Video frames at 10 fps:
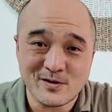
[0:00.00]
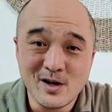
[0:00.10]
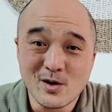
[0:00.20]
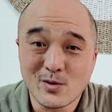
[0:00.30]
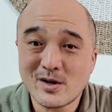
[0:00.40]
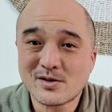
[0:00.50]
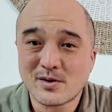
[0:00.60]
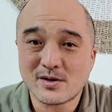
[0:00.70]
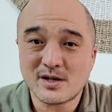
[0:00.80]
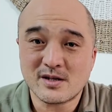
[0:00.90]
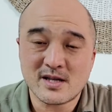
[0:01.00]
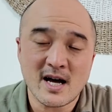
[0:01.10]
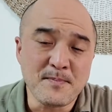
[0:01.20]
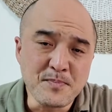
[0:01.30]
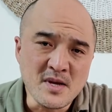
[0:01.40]
of resources,
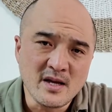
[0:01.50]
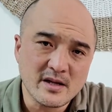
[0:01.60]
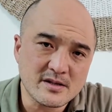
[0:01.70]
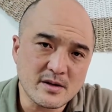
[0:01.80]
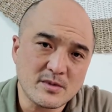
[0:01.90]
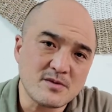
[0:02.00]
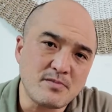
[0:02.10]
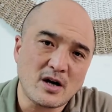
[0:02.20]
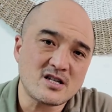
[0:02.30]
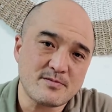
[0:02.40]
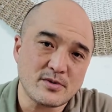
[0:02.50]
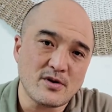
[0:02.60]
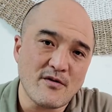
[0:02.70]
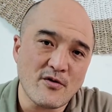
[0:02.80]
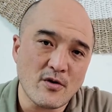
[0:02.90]
that it's almost
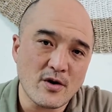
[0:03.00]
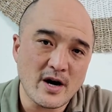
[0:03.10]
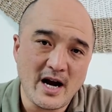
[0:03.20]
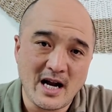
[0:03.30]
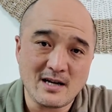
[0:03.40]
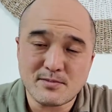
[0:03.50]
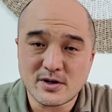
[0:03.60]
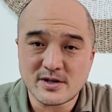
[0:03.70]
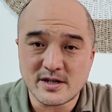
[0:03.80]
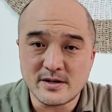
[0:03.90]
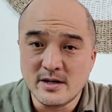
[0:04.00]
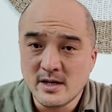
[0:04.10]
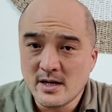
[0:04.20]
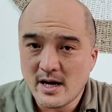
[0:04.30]
impossible for any person